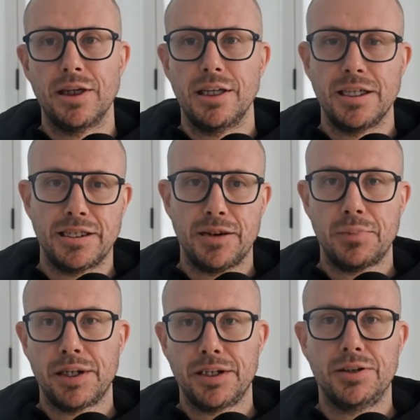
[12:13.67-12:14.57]
there's
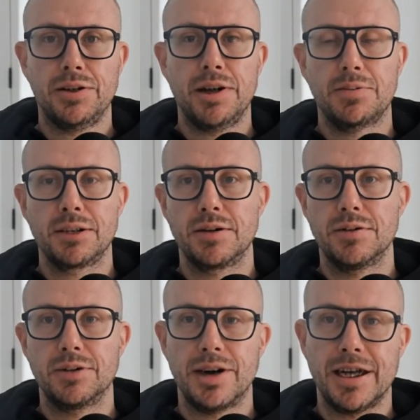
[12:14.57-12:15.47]
typically two types of
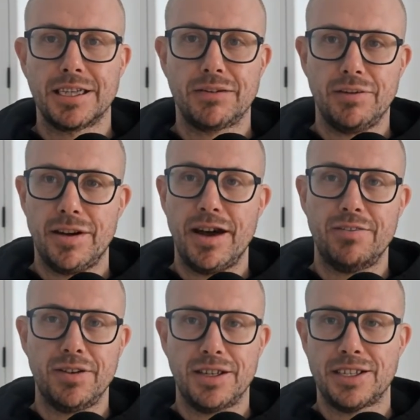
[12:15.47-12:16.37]
contracts where you
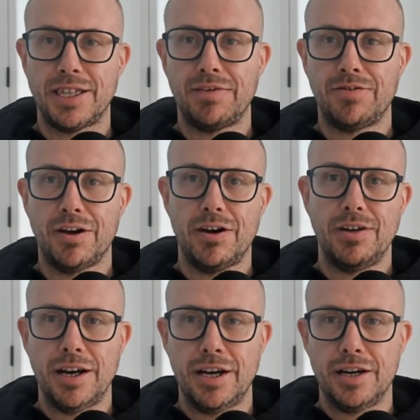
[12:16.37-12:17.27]
have a safe note
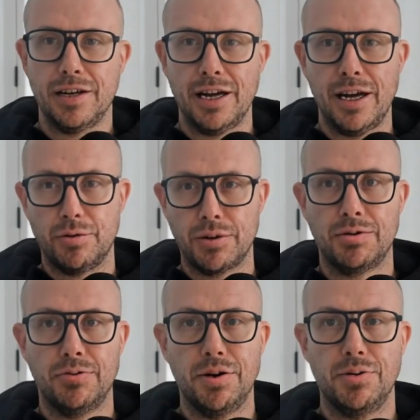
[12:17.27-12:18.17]
and a
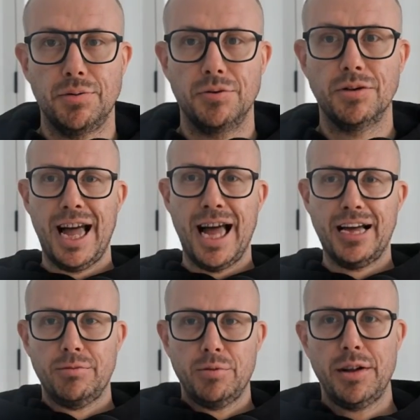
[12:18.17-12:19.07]
convertible.
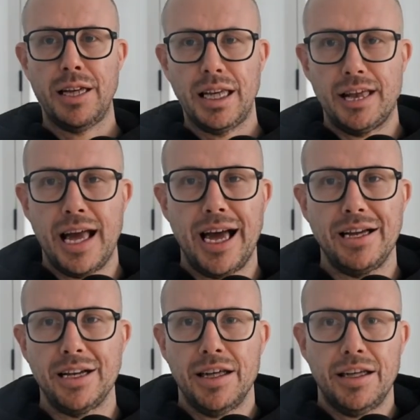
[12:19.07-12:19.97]
And within
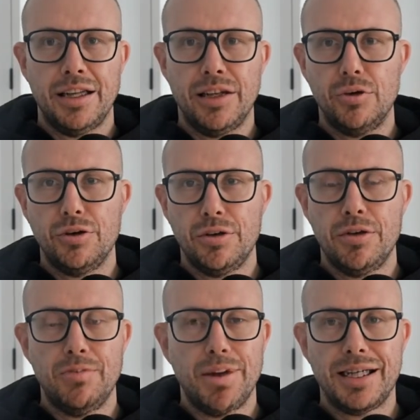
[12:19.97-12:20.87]
that,
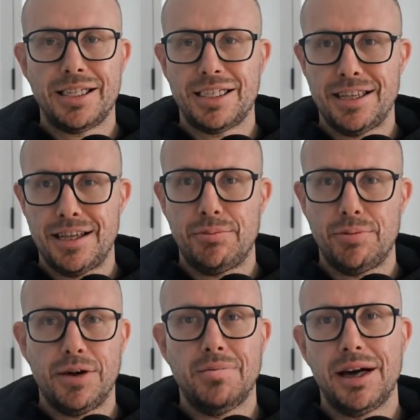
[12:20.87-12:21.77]
you basically
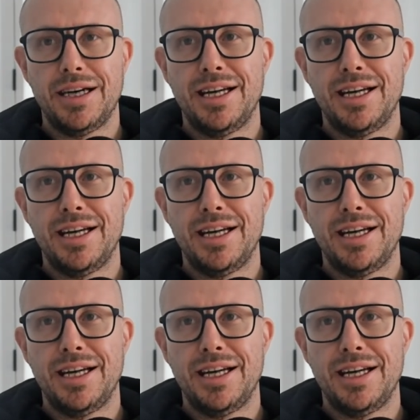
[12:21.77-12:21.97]
put your money